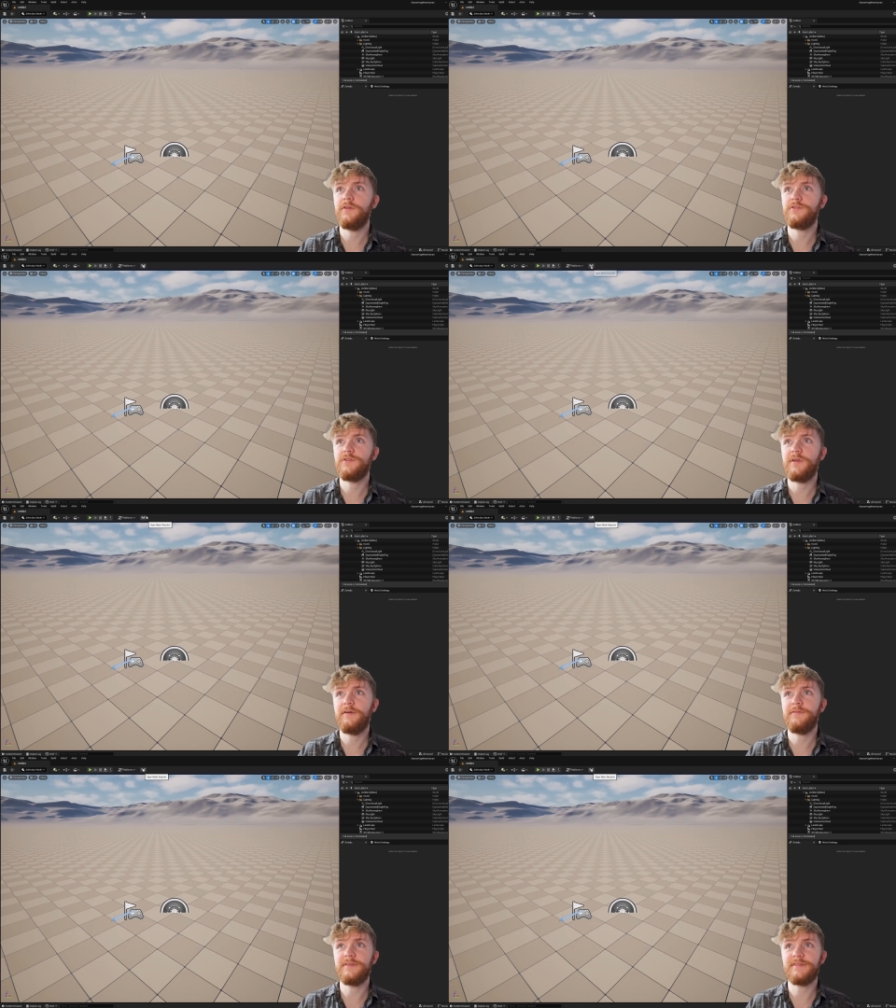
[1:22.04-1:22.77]
you should
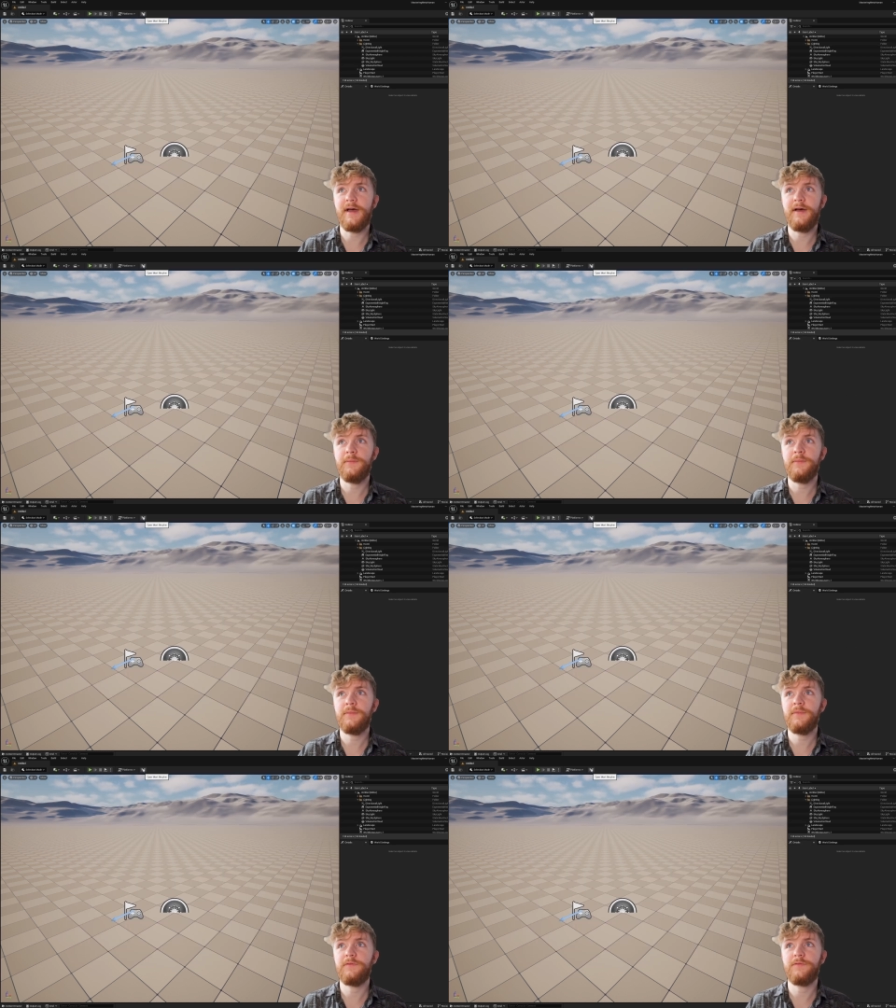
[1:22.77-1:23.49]
have this M
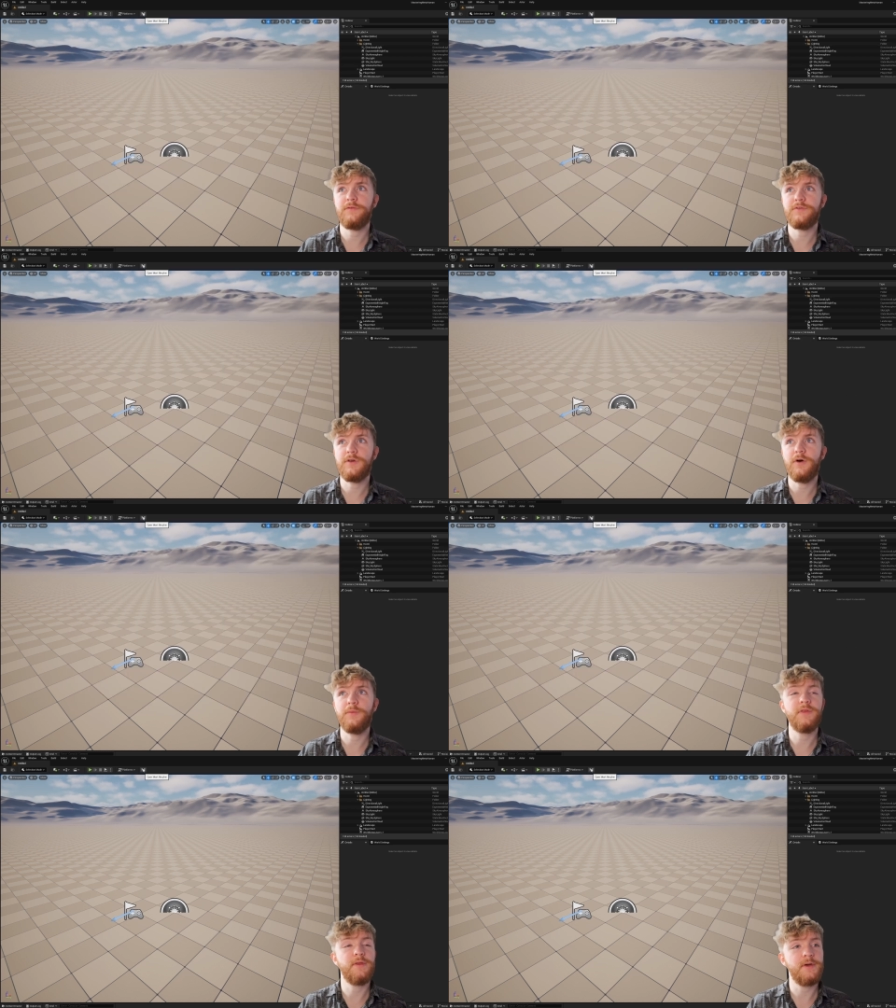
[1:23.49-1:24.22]
to
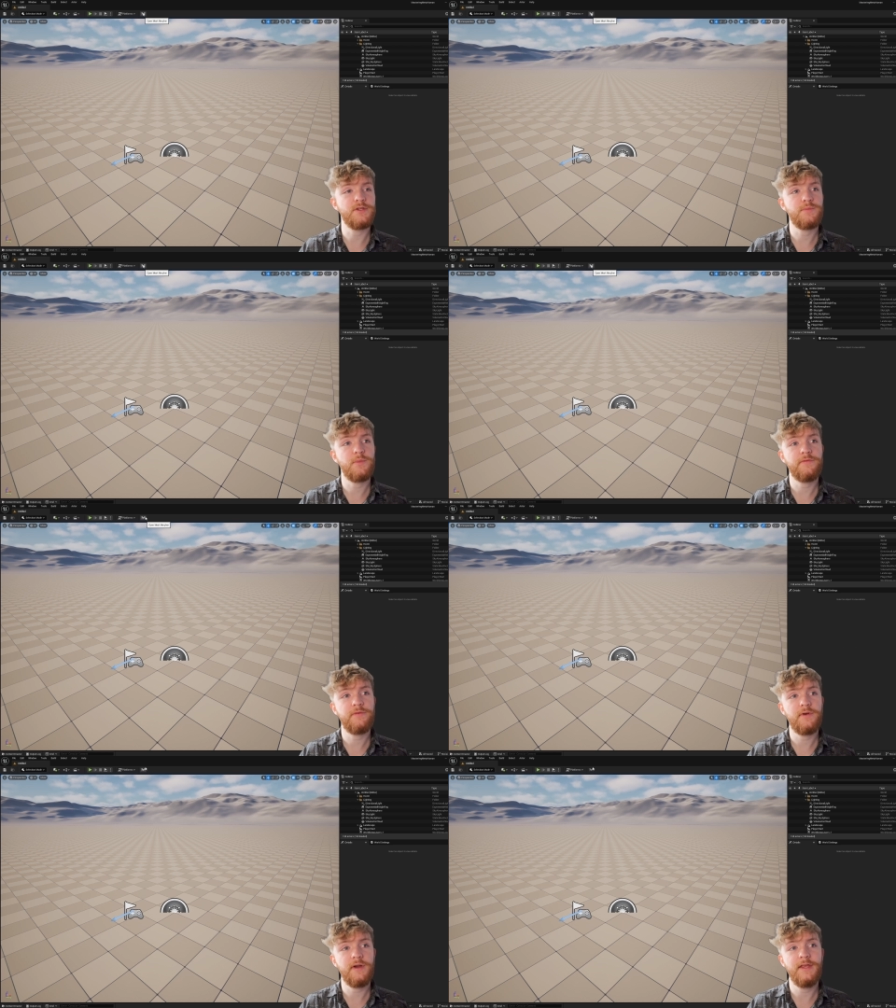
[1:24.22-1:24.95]
open the mesh
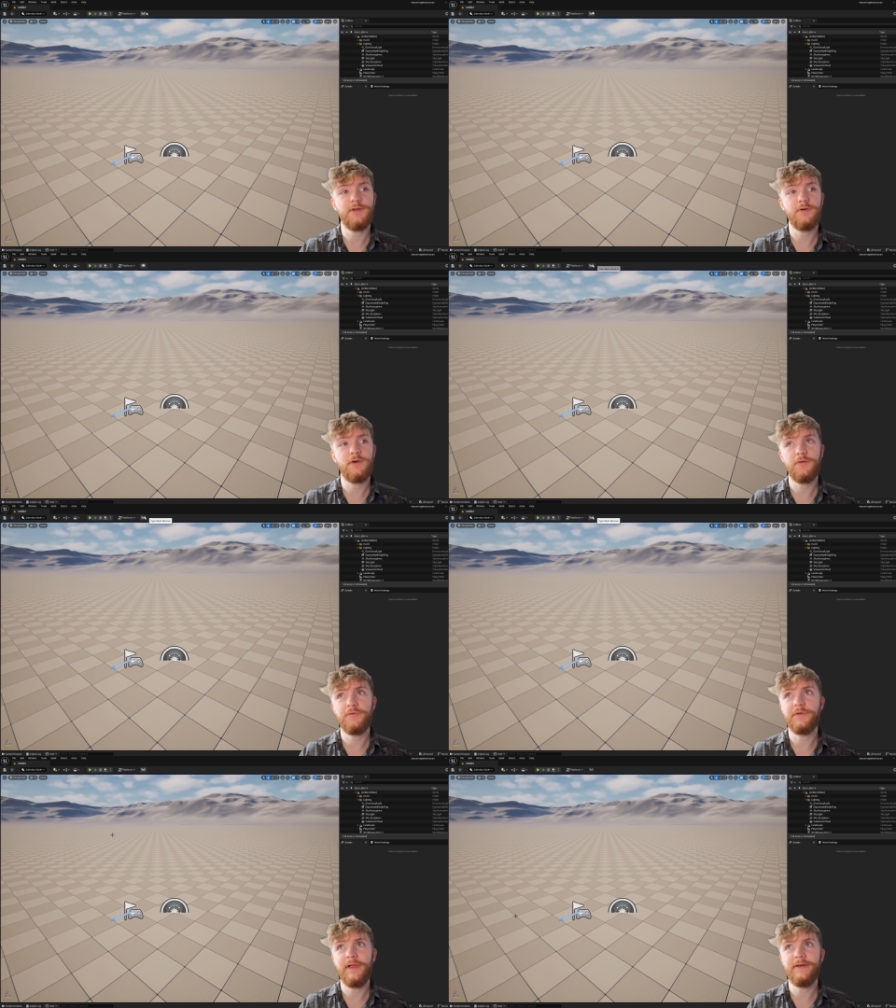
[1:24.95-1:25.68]
morpher in your
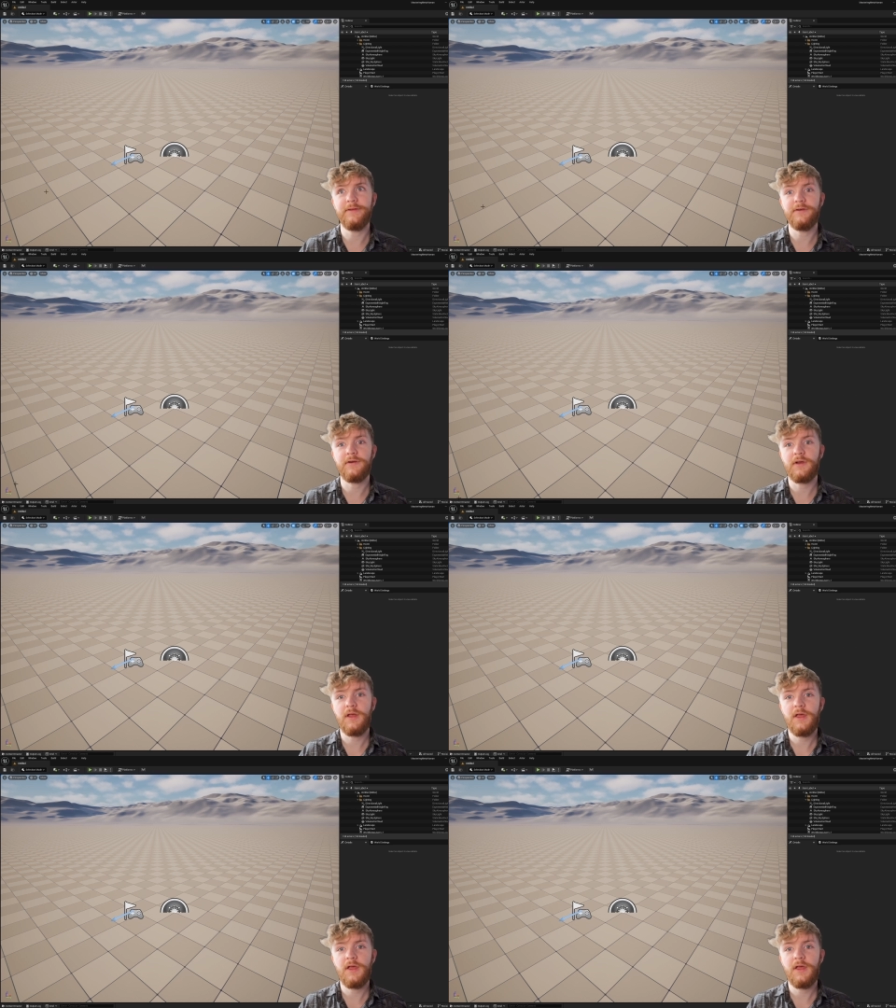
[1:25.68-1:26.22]
Unreal editor.